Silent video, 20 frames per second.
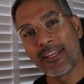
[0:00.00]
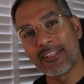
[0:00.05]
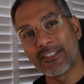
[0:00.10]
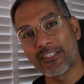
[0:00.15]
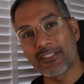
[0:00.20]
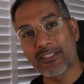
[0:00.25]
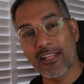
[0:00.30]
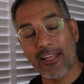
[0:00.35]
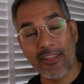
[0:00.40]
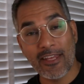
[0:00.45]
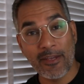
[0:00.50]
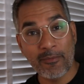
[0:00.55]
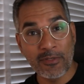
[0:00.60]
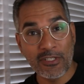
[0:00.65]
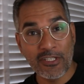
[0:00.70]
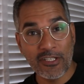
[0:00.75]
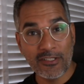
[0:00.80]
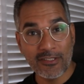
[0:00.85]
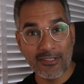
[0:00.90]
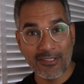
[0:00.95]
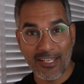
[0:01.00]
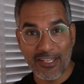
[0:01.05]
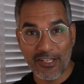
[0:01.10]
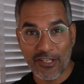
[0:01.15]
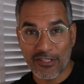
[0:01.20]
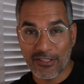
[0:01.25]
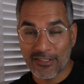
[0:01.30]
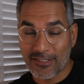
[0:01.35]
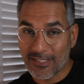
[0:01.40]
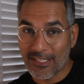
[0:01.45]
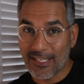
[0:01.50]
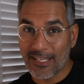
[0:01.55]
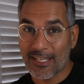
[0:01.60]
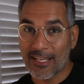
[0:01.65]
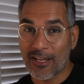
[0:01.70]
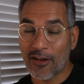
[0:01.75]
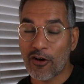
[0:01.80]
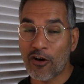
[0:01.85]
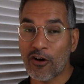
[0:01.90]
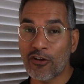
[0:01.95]
just like the images that you can
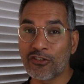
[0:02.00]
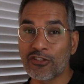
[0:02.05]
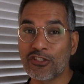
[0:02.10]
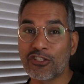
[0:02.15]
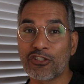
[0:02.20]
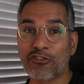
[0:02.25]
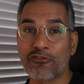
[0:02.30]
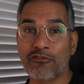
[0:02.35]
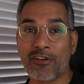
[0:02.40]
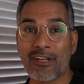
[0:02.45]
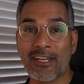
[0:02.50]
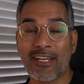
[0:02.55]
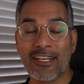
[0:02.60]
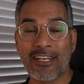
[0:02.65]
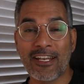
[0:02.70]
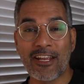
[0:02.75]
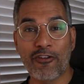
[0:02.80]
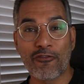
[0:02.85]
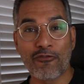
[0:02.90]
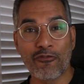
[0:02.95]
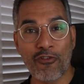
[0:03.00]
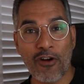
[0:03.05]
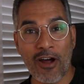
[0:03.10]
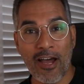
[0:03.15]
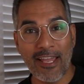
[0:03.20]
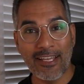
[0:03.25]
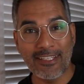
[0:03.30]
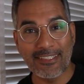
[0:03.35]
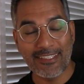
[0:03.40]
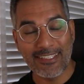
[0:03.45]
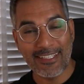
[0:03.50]
see on screen right